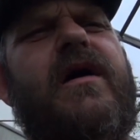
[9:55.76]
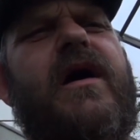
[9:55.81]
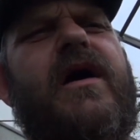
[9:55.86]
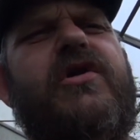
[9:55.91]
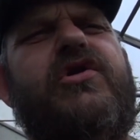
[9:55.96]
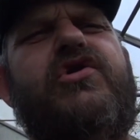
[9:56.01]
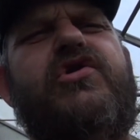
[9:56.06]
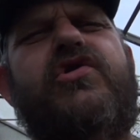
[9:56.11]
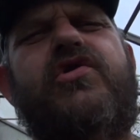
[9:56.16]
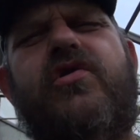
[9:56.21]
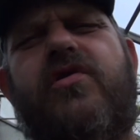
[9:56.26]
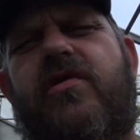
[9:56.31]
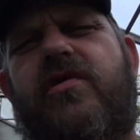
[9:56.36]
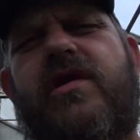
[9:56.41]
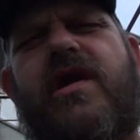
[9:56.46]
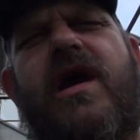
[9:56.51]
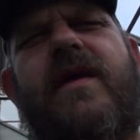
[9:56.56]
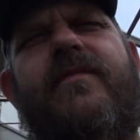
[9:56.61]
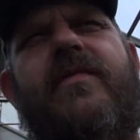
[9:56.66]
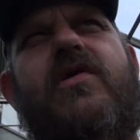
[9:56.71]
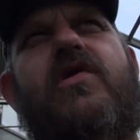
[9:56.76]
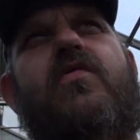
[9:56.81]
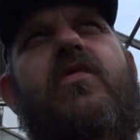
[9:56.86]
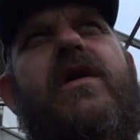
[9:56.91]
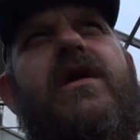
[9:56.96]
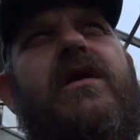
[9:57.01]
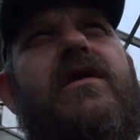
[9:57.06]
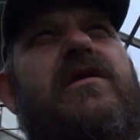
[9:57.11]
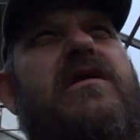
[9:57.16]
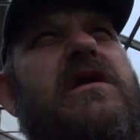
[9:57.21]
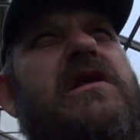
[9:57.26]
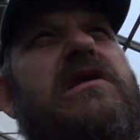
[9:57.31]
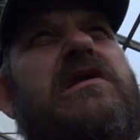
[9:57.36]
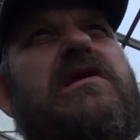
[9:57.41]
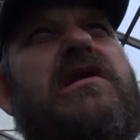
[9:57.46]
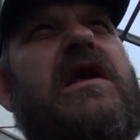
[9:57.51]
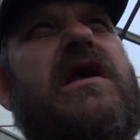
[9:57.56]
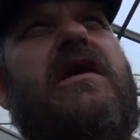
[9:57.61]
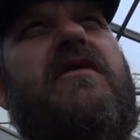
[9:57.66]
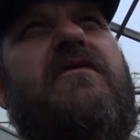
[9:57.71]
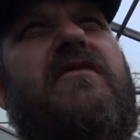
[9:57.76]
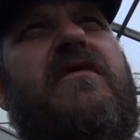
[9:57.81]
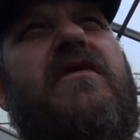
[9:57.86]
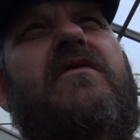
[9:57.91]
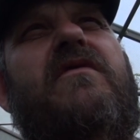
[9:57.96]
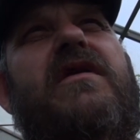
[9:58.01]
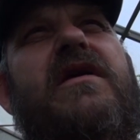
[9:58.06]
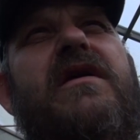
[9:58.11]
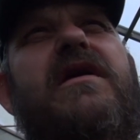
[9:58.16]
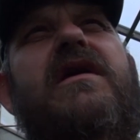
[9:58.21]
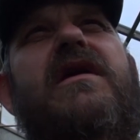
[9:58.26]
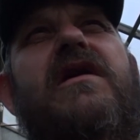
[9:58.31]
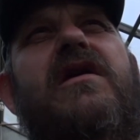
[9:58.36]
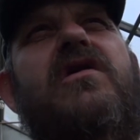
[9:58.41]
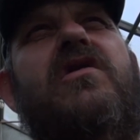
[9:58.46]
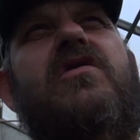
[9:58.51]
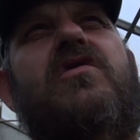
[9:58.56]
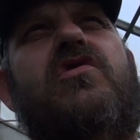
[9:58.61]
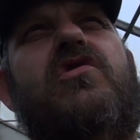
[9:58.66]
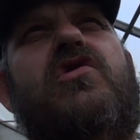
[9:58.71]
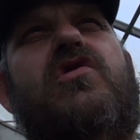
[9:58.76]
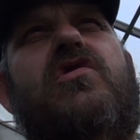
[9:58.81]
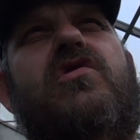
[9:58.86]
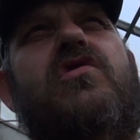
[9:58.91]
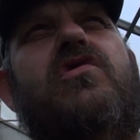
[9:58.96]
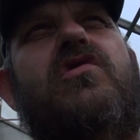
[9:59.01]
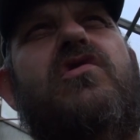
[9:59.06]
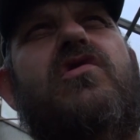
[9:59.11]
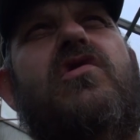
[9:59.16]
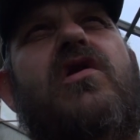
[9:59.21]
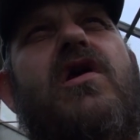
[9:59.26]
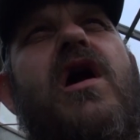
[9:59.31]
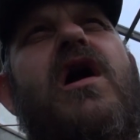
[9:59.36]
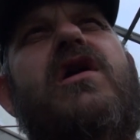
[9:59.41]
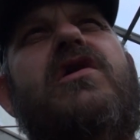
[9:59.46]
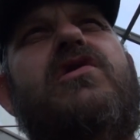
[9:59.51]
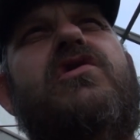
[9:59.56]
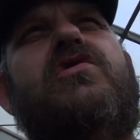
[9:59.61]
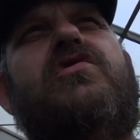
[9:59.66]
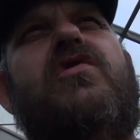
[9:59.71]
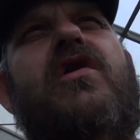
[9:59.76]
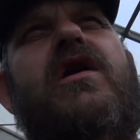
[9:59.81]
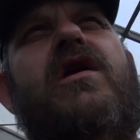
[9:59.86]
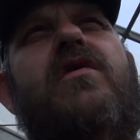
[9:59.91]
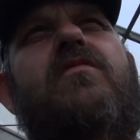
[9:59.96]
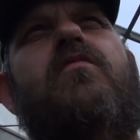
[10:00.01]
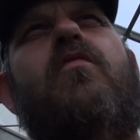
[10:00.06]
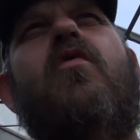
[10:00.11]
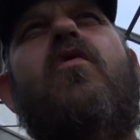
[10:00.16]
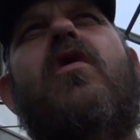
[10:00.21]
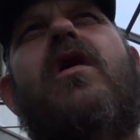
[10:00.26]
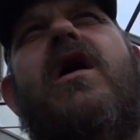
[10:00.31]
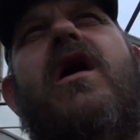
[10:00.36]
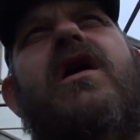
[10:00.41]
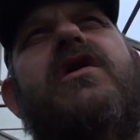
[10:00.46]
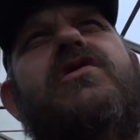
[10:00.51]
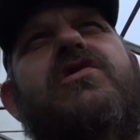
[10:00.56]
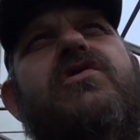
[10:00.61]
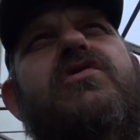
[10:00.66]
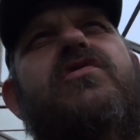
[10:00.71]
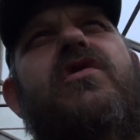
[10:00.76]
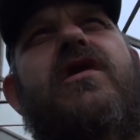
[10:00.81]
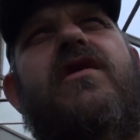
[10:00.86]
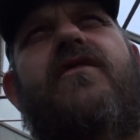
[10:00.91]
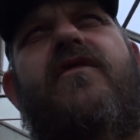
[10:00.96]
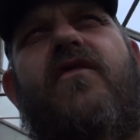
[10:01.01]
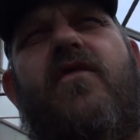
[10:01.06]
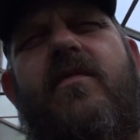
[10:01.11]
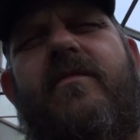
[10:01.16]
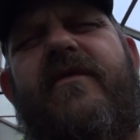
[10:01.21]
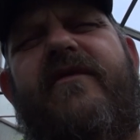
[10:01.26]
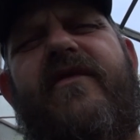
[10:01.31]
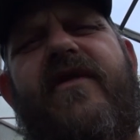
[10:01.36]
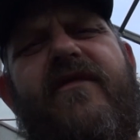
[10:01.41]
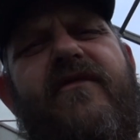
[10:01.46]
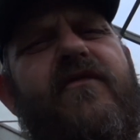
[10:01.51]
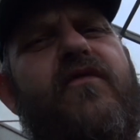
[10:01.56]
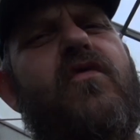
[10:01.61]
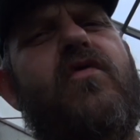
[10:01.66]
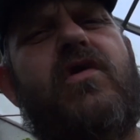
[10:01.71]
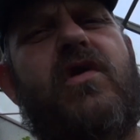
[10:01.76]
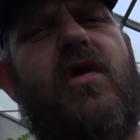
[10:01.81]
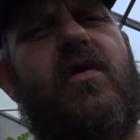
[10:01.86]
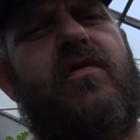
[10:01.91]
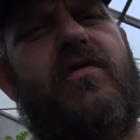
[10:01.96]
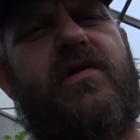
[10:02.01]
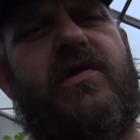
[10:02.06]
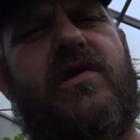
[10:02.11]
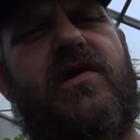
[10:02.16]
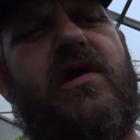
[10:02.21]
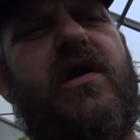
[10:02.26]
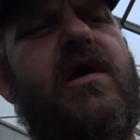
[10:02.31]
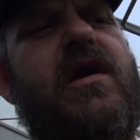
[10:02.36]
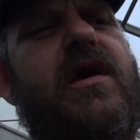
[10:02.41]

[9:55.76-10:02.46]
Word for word: sugar type of sweetness. This is like a very concentrated, more concentrated form of a fructose